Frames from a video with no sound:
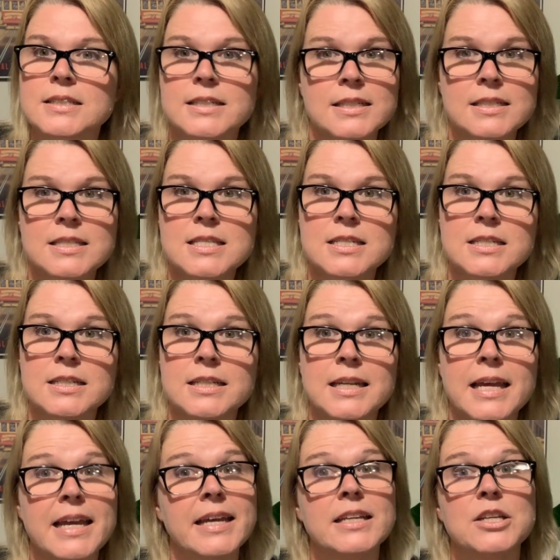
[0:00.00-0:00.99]
Like it's
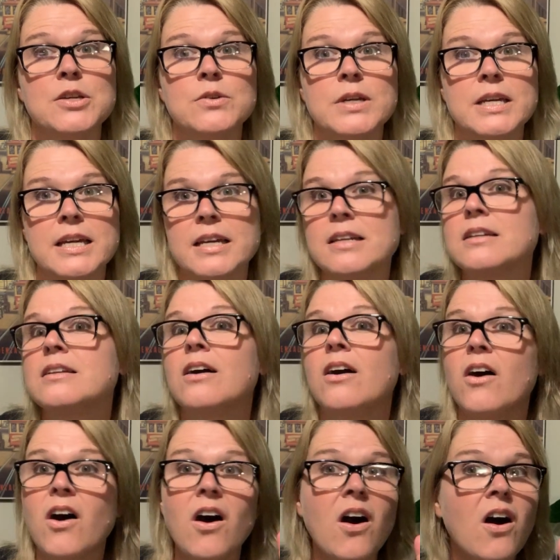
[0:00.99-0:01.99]
good. And you get
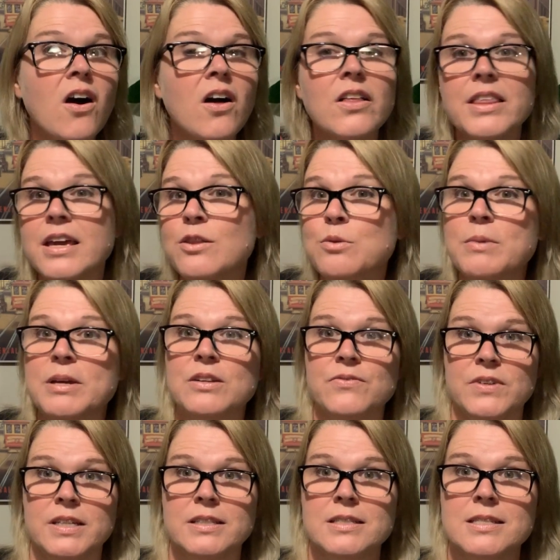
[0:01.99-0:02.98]
all the other
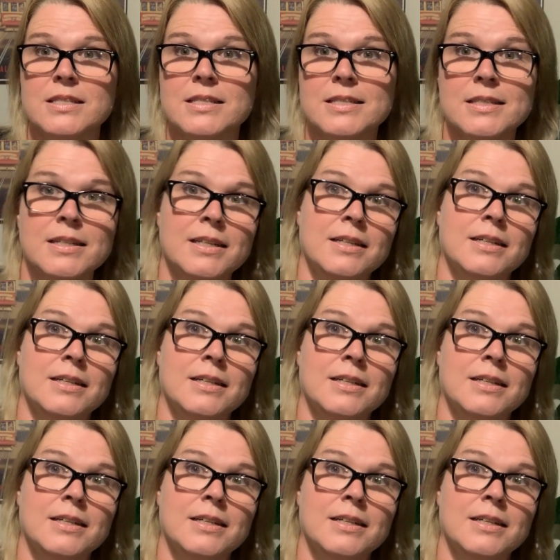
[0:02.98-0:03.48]
benefits